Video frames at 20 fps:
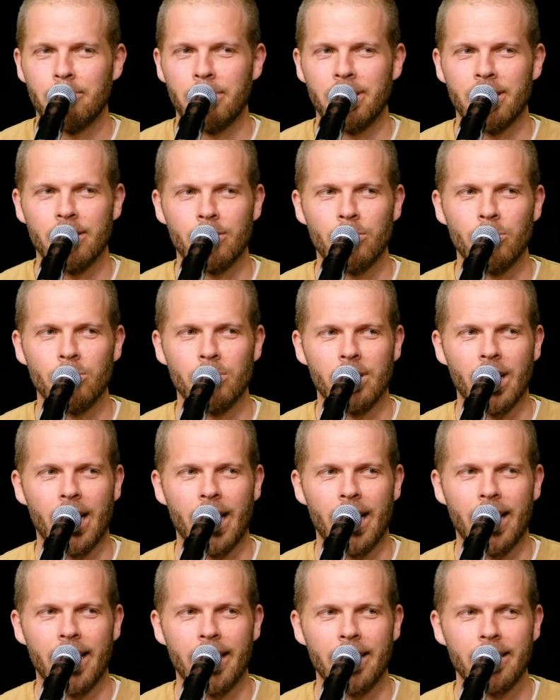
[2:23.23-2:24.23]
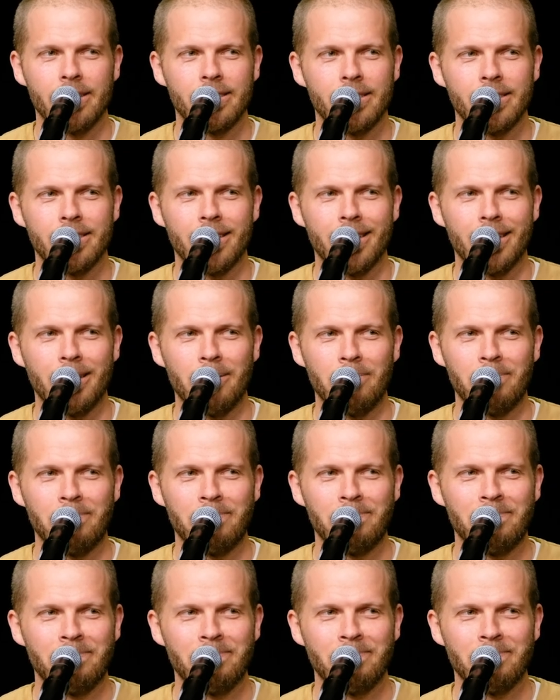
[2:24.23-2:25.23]
being a cool guy. I
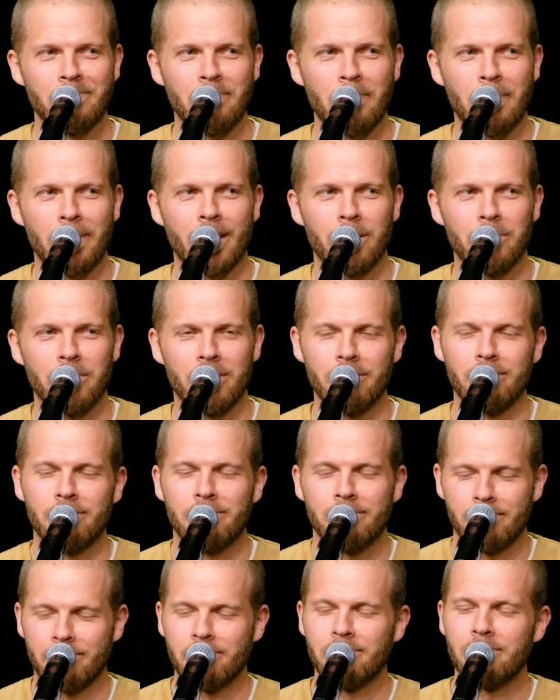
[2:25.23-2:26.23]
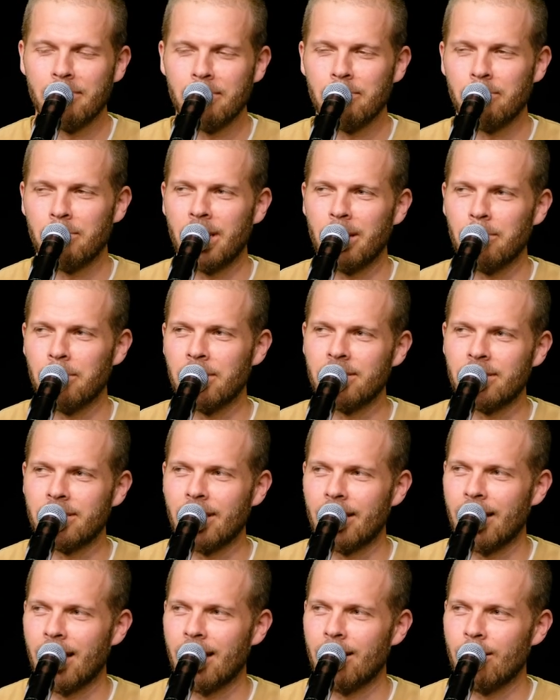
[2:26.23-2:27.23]
would have been able to
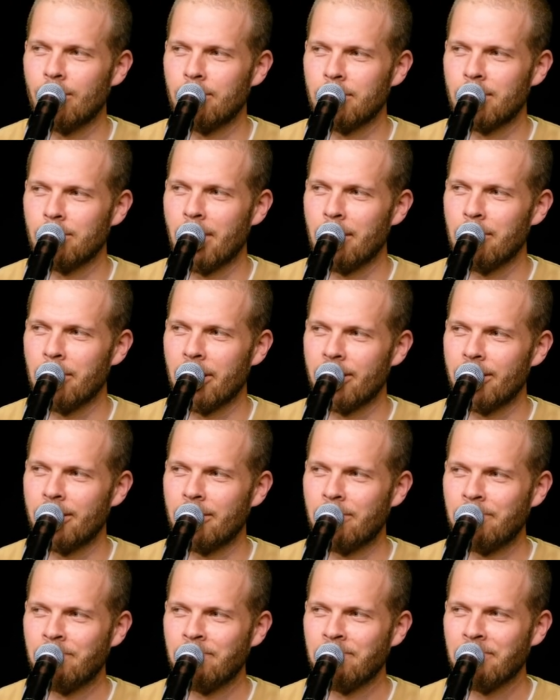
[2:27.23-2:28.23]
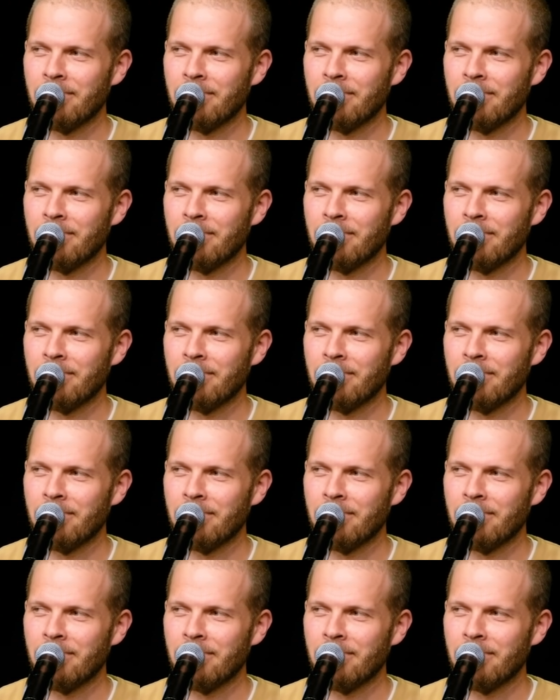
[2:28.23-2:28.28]
send that home to my mother.